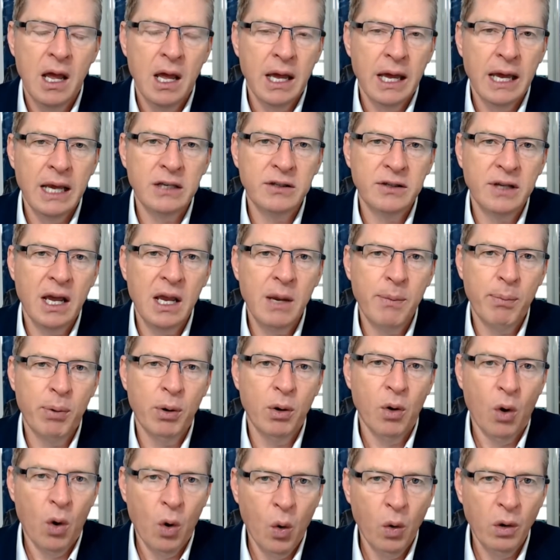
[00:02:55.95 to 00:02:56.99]
is they
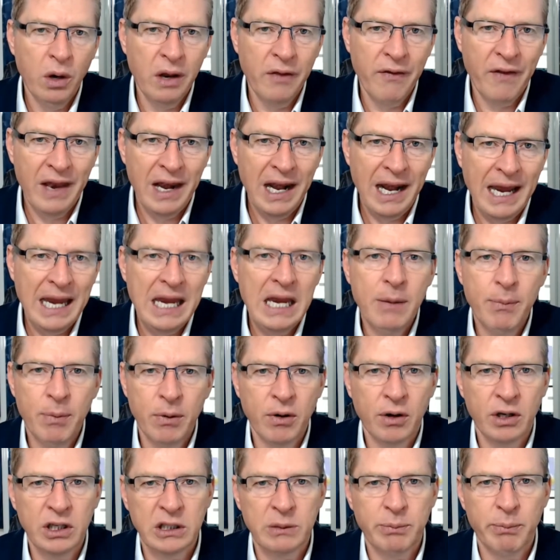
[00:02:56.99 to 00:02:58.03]
put all of the labor
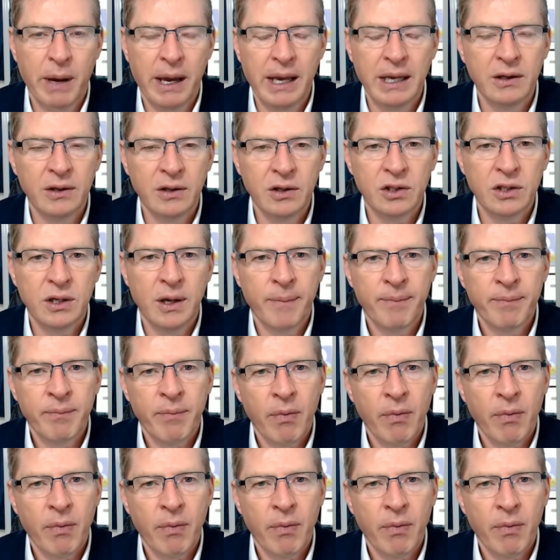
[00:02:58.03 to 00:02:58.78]
expense